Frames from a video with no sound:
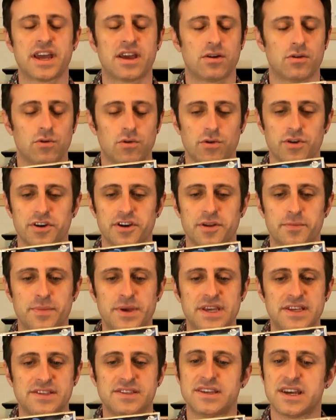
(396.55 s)
I ordered a
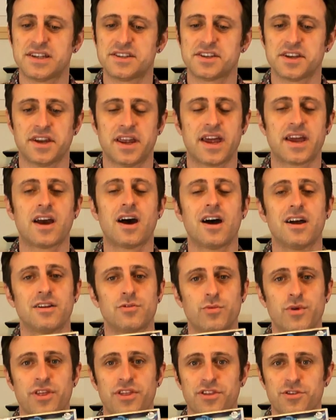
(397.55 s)
PC Engine and I got
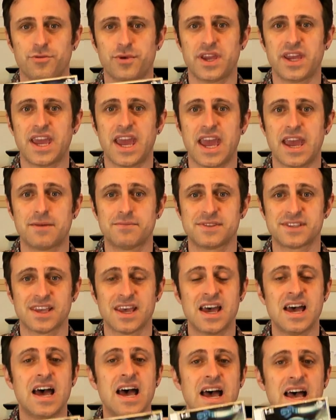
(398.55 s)
it with 3
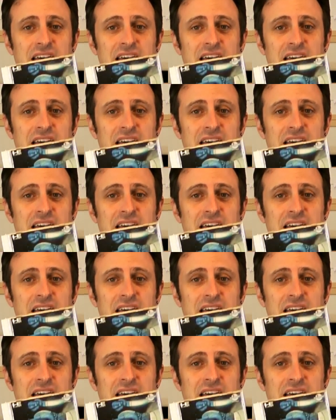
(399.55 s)
games.